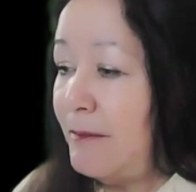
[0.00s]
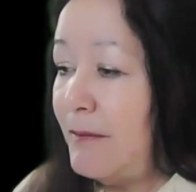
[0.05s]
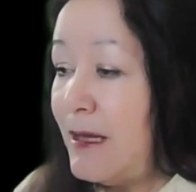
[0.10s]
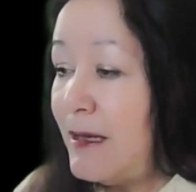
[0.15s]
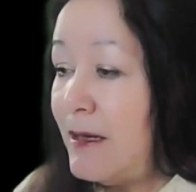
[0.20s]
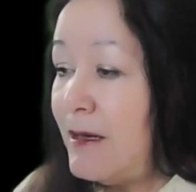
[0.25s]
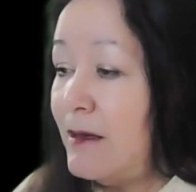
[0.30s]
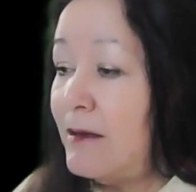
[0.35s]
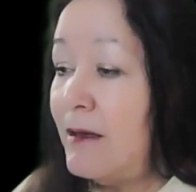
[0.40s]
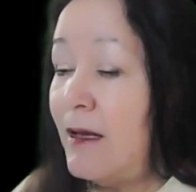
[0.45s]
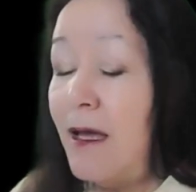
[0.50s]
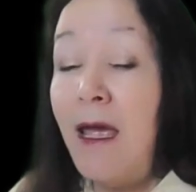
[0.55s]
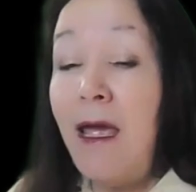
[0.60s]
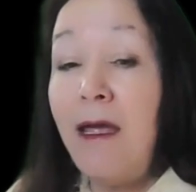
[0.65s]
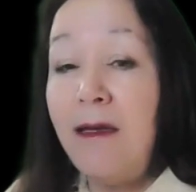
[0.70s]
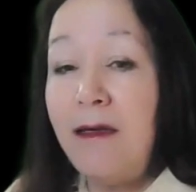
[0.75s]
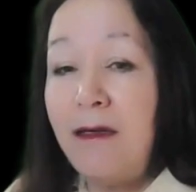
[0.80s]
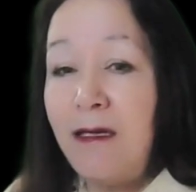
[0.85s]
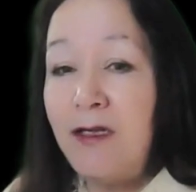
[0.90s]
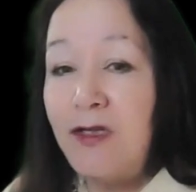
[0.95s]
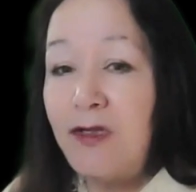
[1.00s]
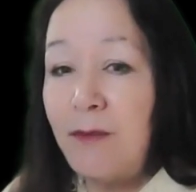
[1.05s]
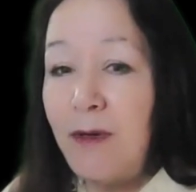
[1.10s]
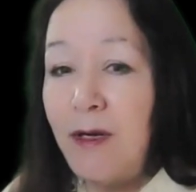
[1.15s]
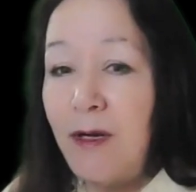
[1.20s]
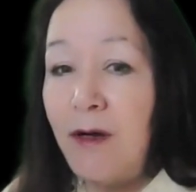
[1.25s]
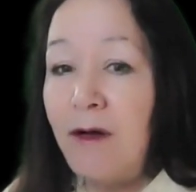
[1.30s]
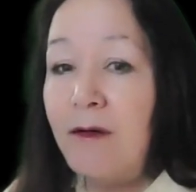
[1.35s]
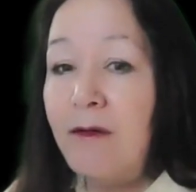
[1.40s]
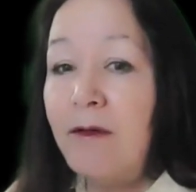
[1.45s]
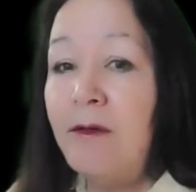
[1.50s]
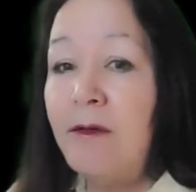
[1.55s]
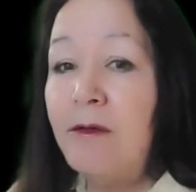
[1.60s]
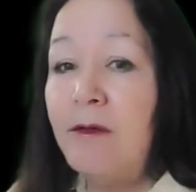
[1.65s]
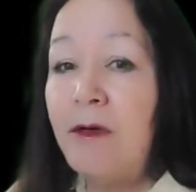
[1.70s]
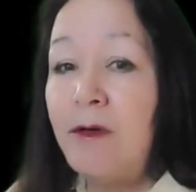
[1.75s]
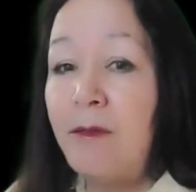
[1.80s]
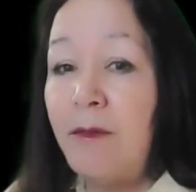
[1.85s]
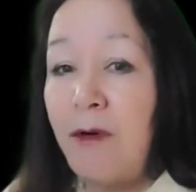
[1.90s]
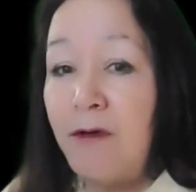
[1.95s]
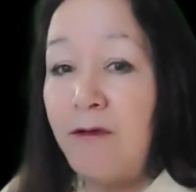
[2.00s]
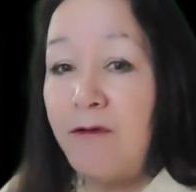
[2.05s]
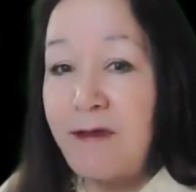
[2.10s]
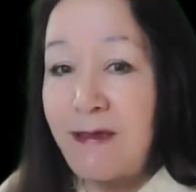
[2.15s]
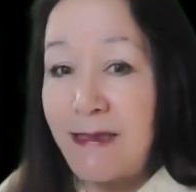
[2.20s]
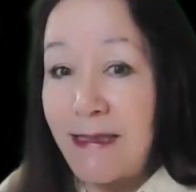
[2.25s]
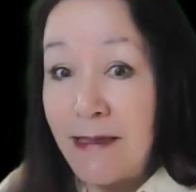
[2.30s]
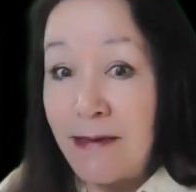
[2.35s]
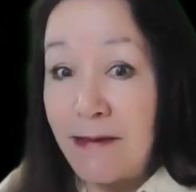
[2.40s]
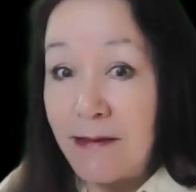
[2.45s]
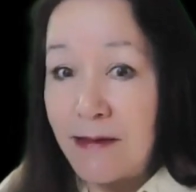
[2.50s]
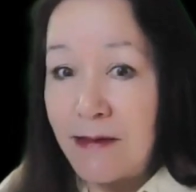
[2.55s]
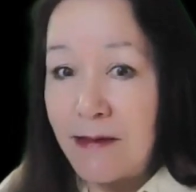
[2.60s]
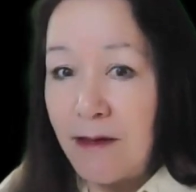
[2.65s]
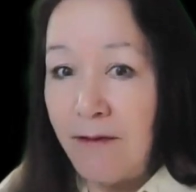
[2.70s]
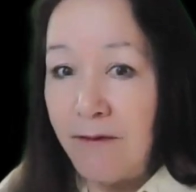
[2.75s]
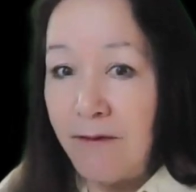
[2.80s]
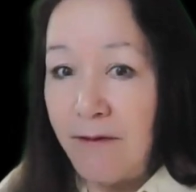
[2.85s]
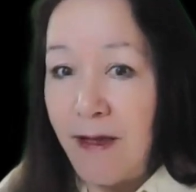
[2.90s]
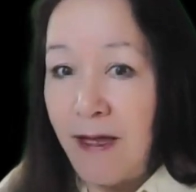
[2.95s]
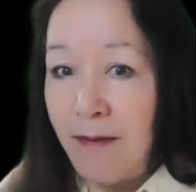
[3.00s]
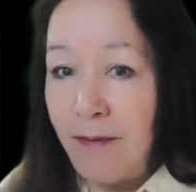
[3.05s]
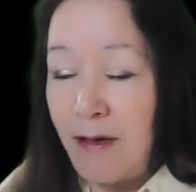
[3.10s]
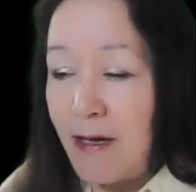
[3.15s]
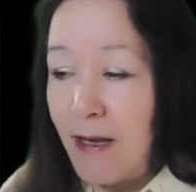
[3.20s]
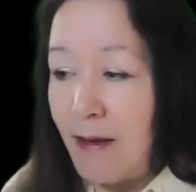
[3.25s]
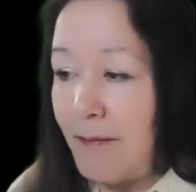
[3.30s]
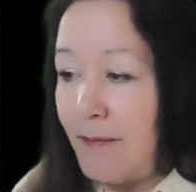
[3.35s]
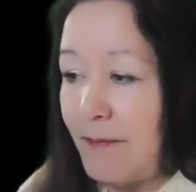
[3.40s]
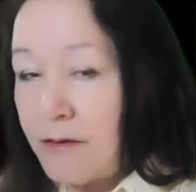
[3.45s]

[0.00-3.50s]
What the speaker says: Midian and Ishmael, who were both sons of Abraham.